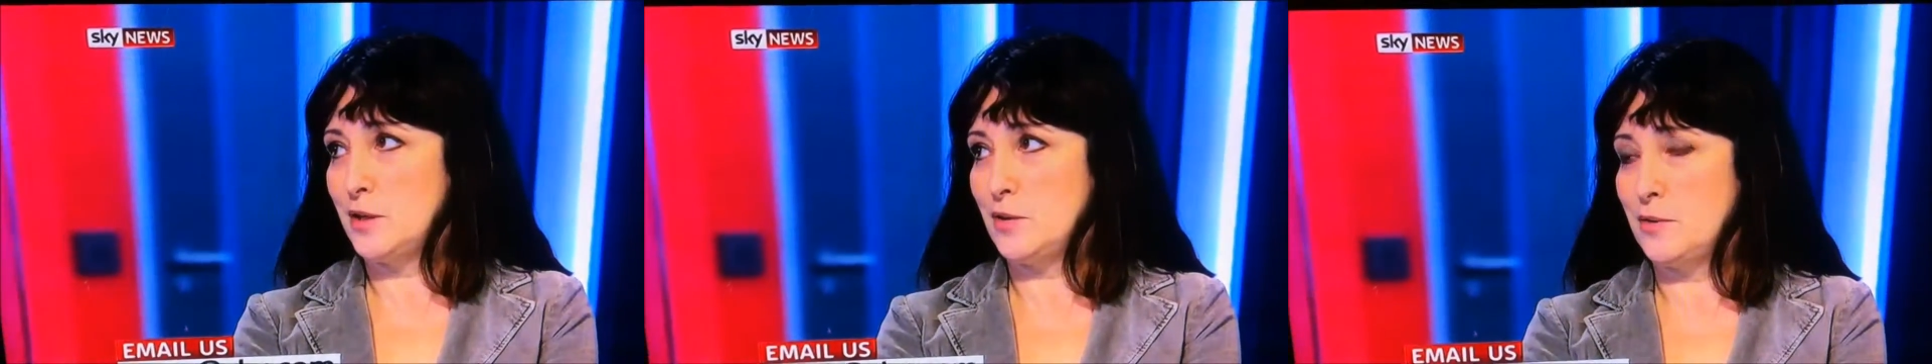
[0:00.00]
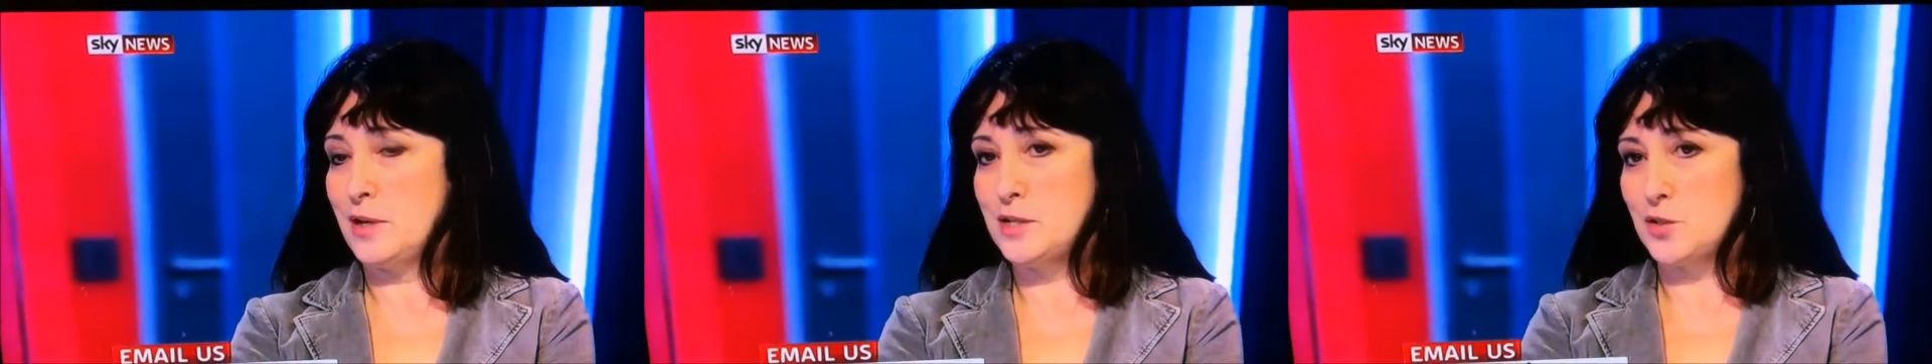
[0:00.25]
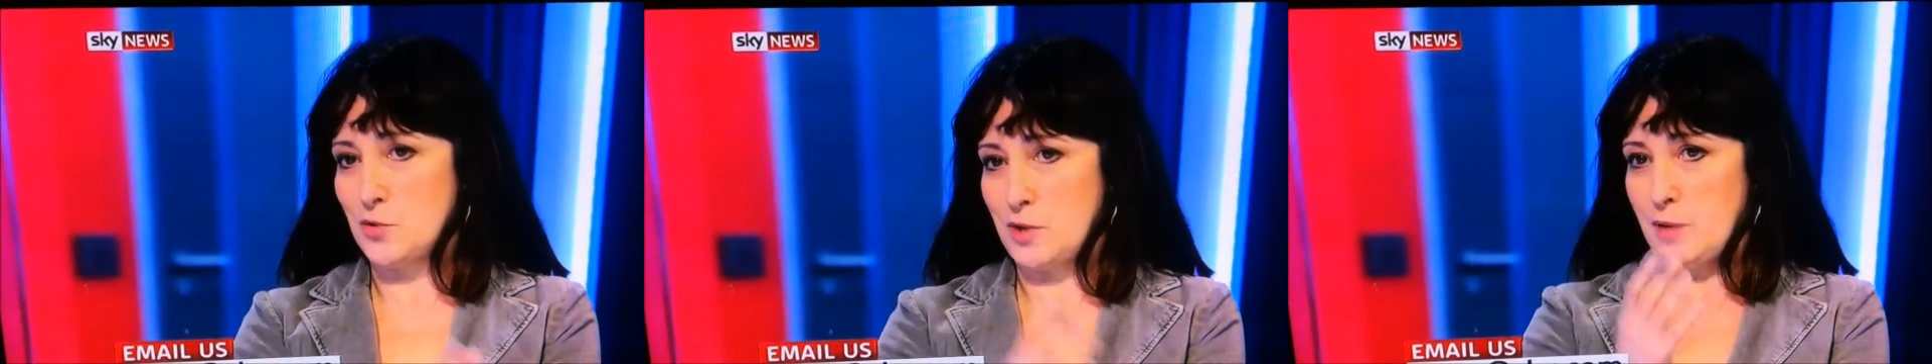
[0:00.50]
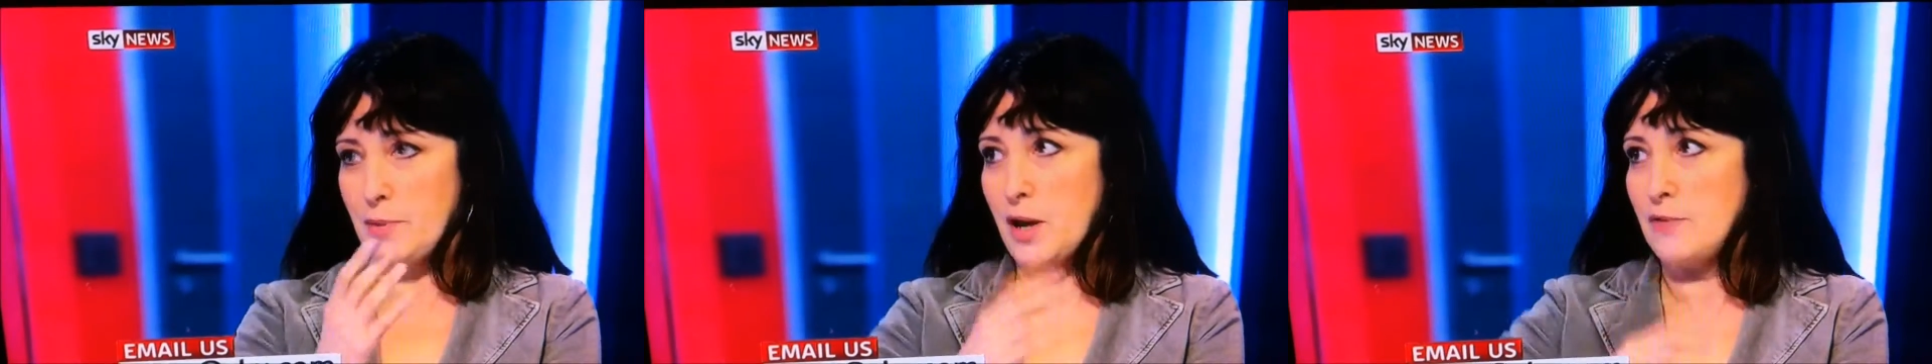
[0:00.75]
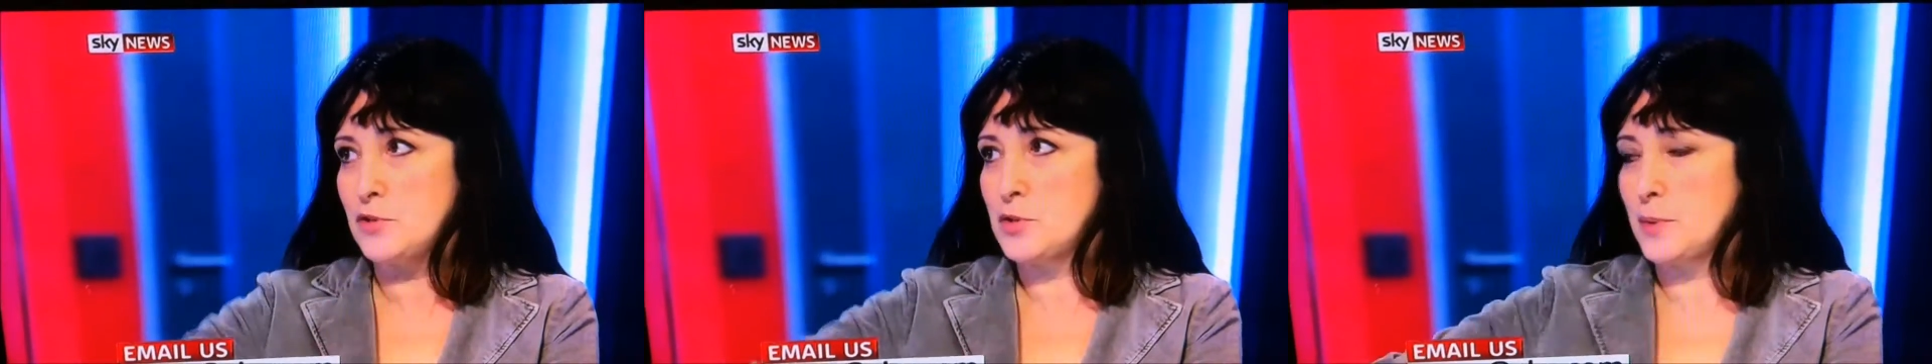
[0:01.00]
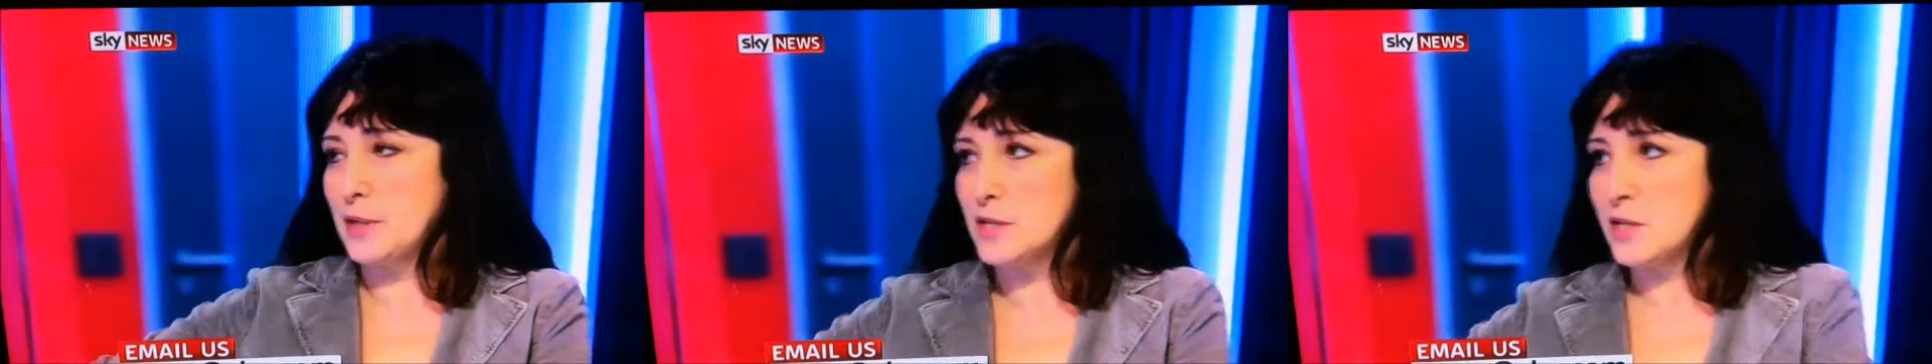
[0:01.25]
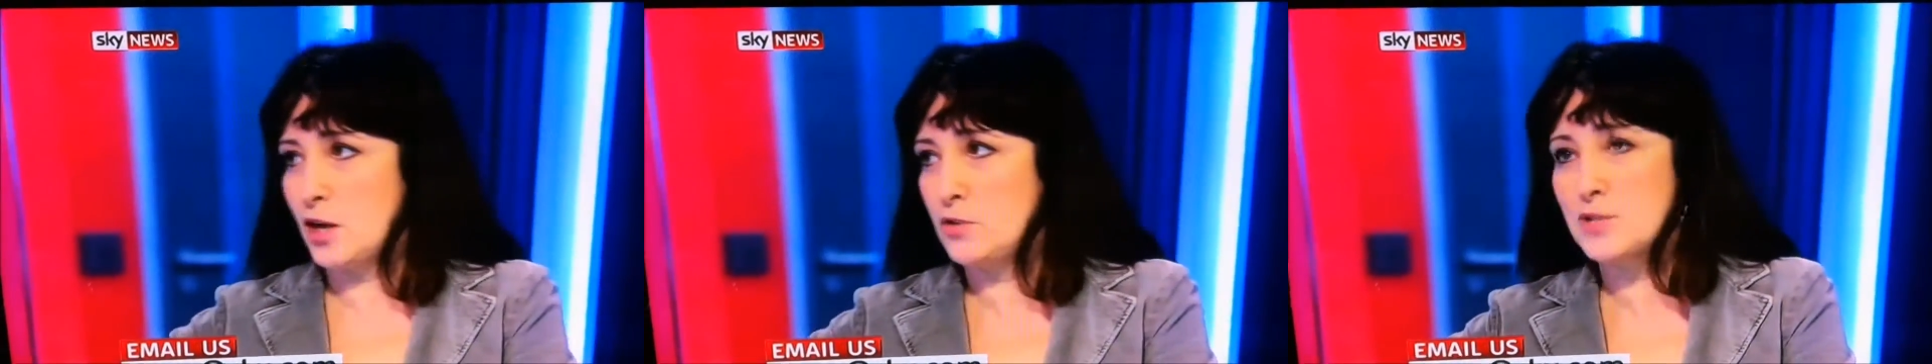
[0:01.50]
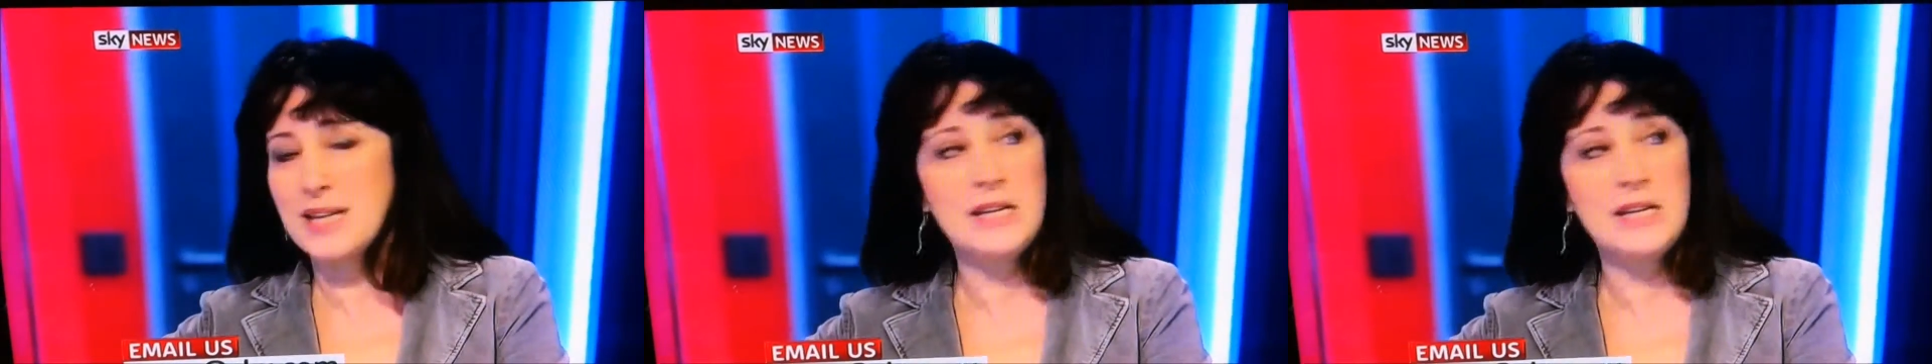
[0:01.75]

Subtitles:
and, you know, he's talking about having to bring his cows